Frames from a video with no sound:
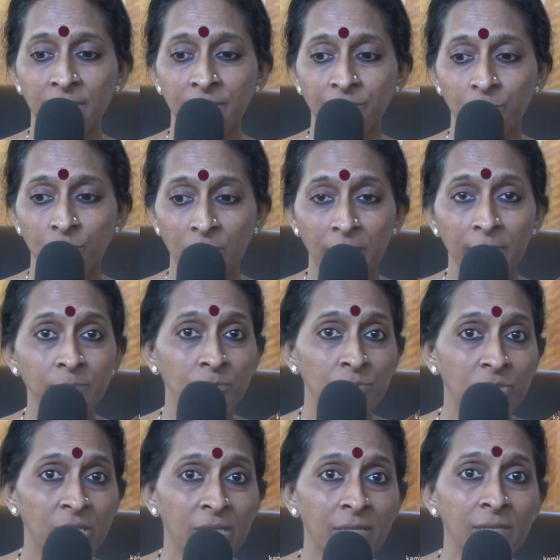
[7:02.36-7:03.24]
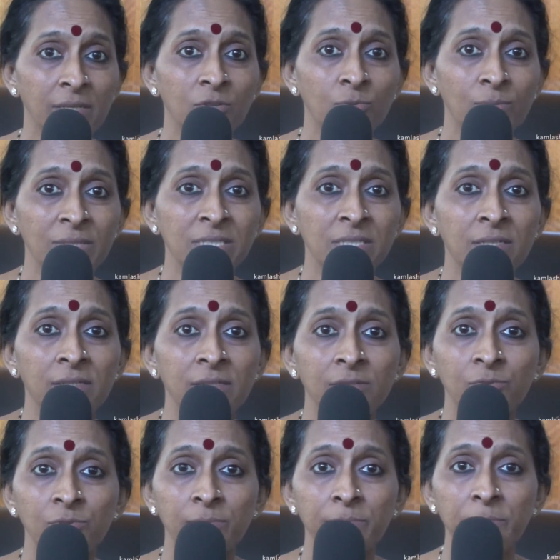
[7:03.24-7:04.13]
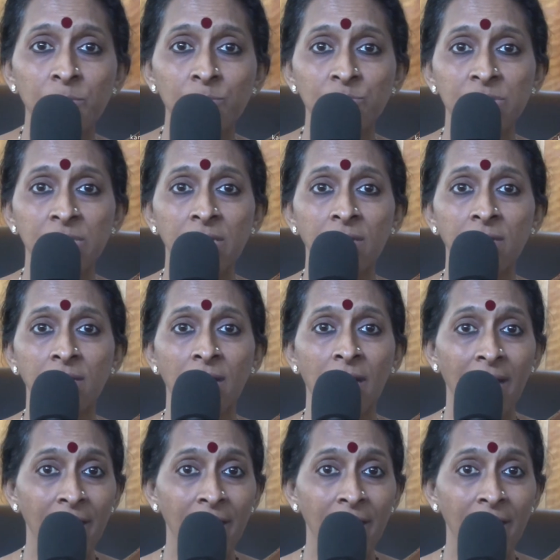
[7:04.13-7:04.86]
if you come to Chennai, you must learn good music.